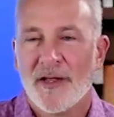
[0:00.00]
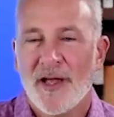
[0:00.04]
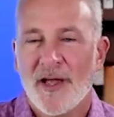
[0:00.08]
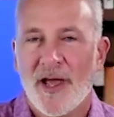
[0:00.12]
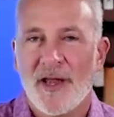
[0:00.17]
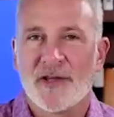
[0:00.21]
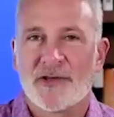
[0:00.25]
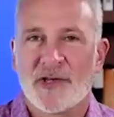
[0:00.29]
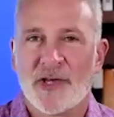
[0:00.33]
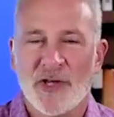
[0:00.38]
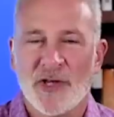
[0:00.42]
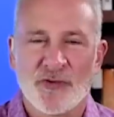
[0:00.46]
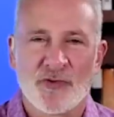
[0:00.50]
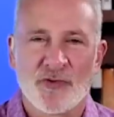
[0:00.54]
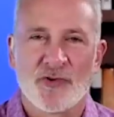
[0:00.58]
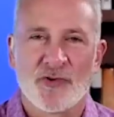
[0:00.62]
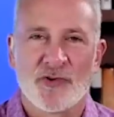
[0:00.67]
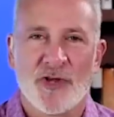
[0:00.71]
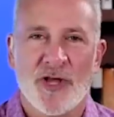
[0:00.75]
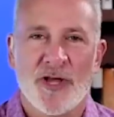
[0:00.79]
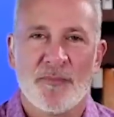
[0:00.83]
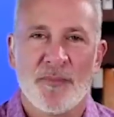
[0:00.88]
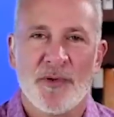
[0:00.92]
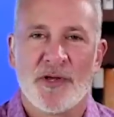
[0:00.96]
And it's
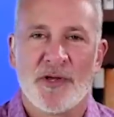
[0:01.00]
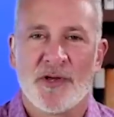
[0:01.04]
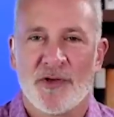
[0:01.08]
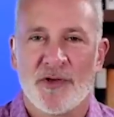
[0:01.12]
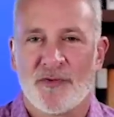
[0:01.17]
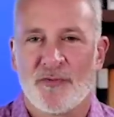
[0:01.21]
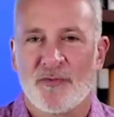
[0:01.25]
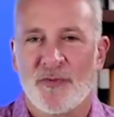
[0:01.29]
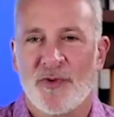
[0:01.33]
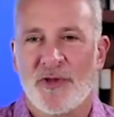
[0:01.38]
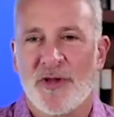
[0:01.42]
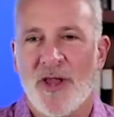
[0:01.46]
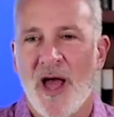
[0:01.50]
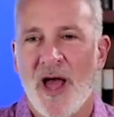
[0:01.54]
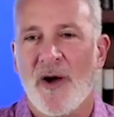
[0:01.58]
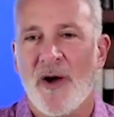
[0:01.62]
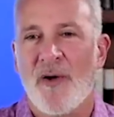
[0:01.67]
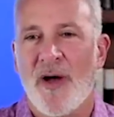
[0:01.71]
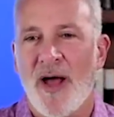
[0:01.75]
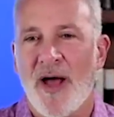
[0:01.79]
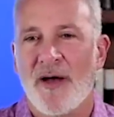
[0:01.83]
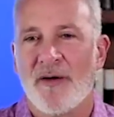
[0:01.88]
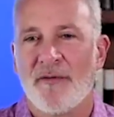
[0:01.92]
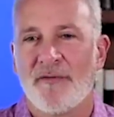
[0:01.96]
interesting because we
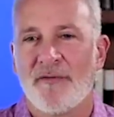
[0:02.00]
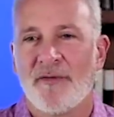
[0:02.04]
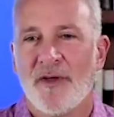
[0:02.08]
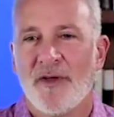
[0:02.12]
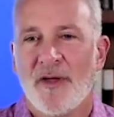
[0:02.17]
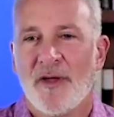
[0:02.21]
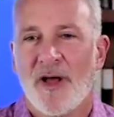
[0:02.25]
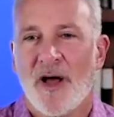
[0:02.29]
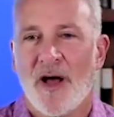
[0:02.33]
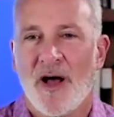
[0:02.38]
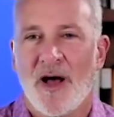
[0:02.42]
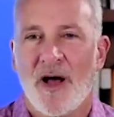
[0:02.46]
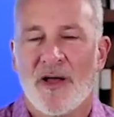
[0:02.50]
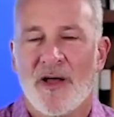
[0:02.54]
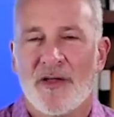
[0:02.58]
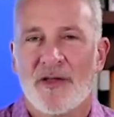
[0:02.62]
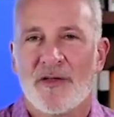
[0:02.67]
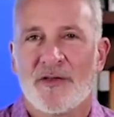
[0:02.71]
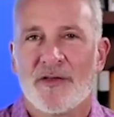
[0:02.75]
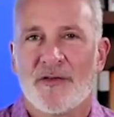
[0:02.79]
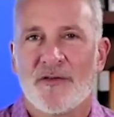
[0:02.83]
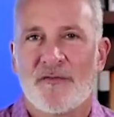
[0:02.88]
now have